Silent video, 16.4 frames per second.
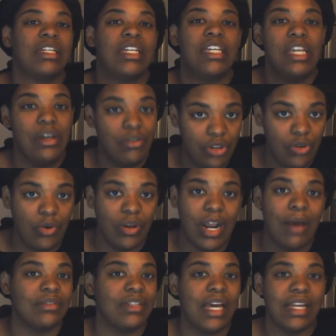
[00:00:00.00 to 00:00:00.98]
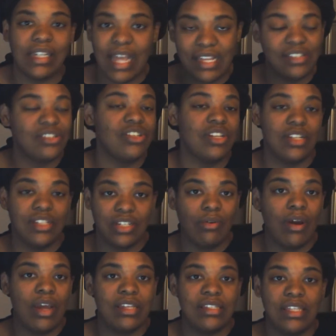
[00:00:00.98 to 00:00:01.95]
to kill you. And I was like, that shit is
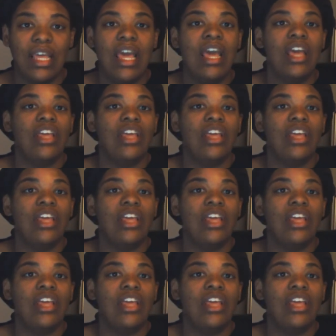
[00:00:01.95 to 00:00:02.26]
crazy.